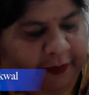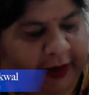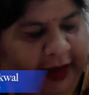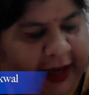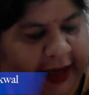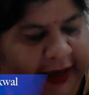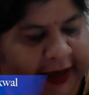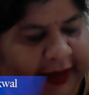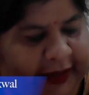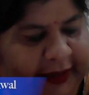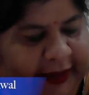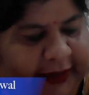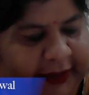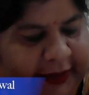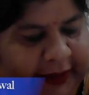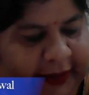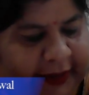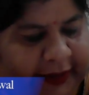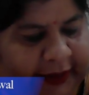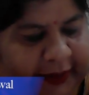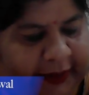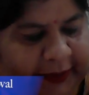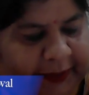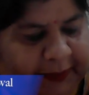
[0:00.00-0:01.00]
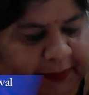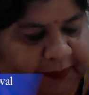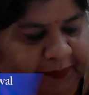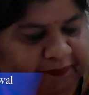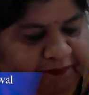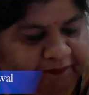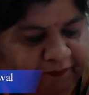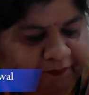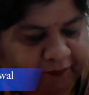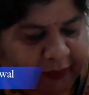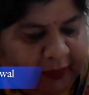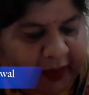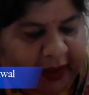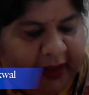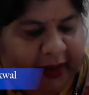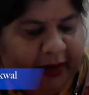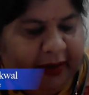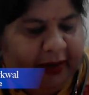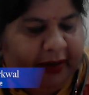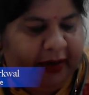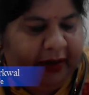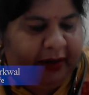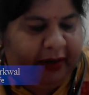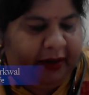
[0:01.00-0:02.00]
like
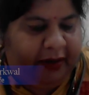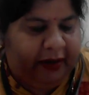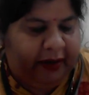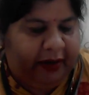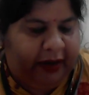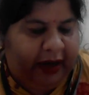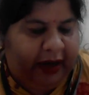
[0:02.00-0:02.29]
have